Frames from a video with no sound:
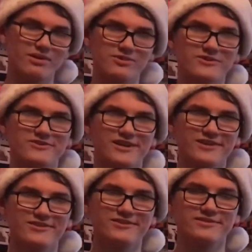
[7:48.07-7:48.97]
going to
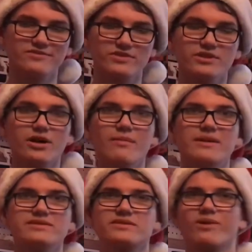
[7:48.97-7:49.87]
title it in the video. I
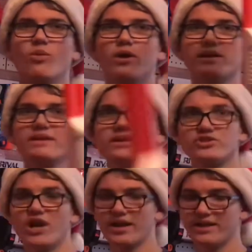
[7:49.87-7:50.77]
might just say Walking Dead
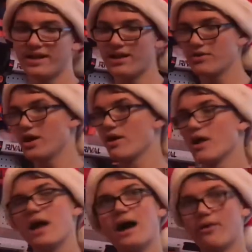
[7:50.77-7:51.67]
shotgun. I don't know.
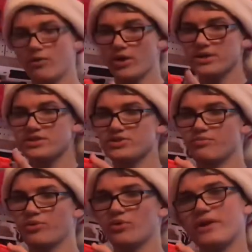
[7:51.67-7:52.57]
How it works is you
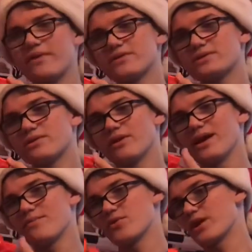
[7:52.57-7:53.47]
pull down this little
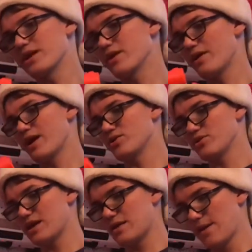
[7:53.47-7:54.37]
hammer right here, and you
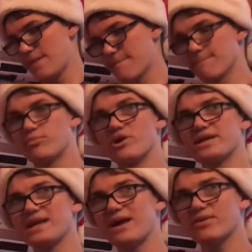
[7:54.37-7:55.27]
can
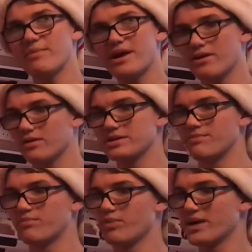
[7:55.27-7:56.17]
break down the barrel. It's
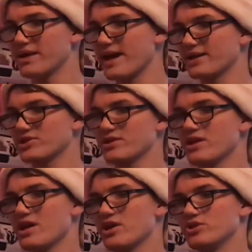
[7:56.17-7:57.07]
break action.
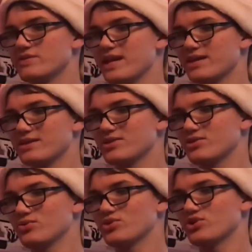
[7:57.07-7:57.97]
You take these
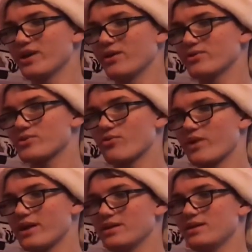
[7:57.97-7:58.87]
2 shells
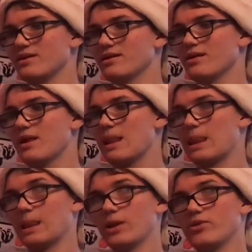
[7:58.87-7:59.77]
right here, load